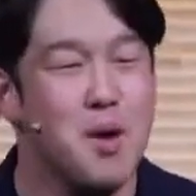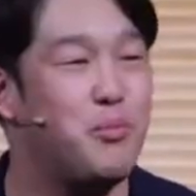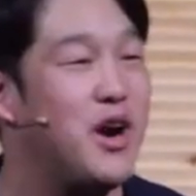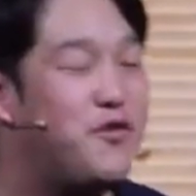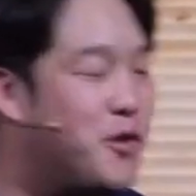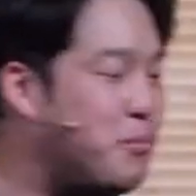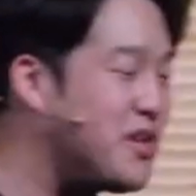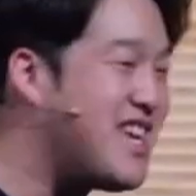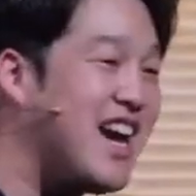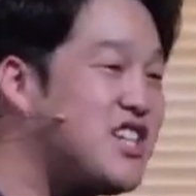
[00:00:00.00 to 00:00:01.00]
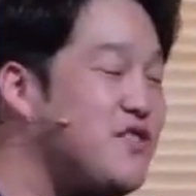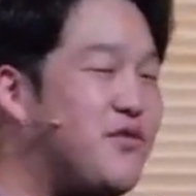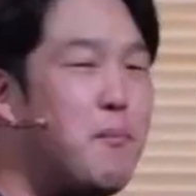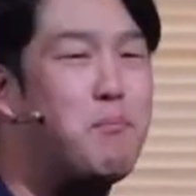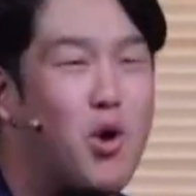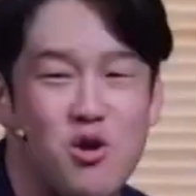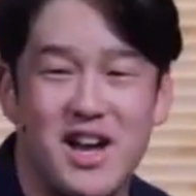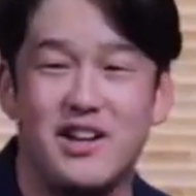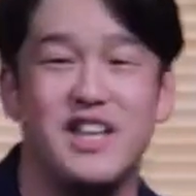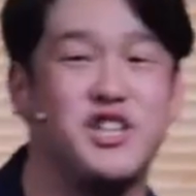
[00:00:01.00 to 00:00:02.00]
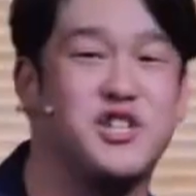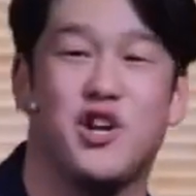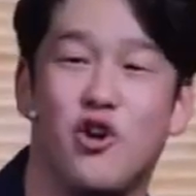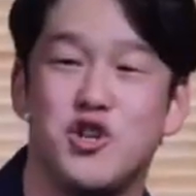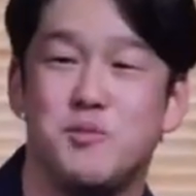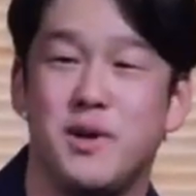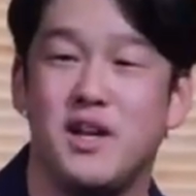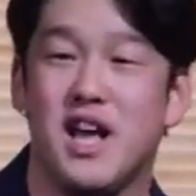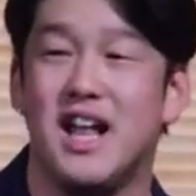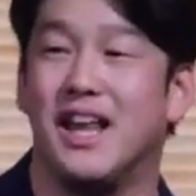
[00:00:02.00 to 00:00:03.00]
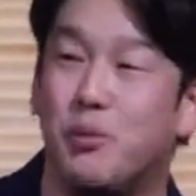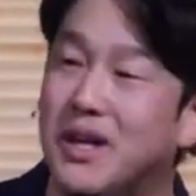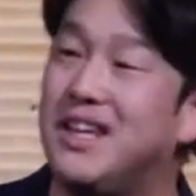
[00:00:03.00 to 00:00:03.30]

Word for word: pray for protection from burnout and discouragement. Like we